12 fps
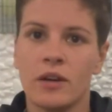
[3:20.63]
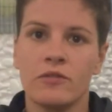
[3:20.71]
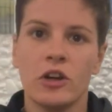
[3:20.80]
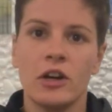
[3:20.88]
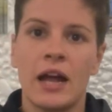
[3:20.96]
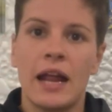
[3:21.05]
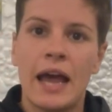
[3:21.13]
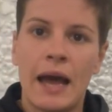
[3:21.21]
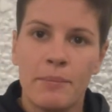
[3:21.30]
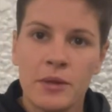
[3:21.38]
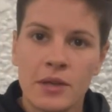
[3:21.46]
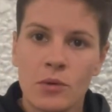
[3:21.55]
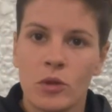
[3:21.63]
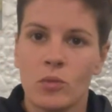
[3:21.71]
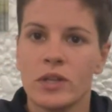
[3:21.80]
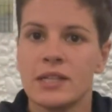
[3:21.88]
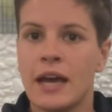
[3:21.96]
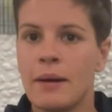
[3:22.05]
if you're not happy with
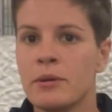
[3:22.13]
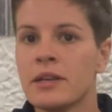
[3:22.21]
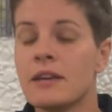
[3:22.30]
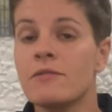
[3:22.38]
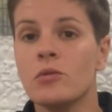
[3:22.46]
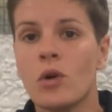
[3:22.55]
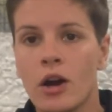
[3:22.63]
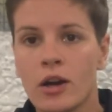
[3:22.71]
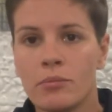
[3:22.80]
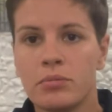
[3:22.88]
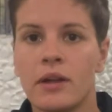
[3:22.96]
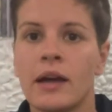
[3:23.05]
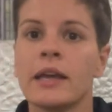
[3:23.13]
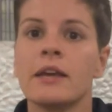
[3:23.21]
what's happening, if you are complying,